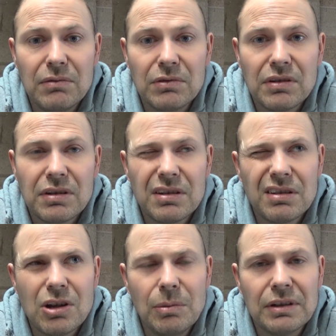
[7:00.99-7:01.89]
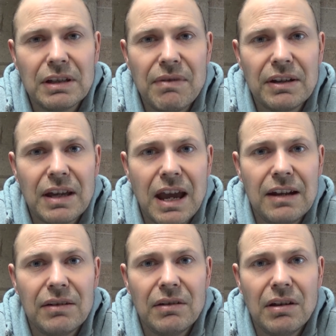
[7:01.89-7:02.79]
There was a couple of Civics
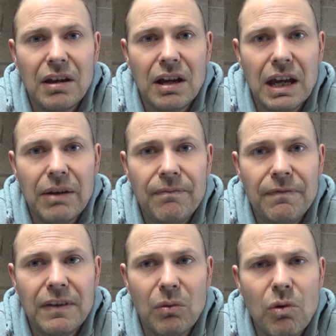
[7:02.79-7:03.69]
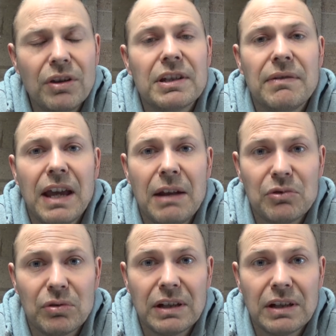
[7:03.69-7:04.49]
ahead, one Civic ahead which I was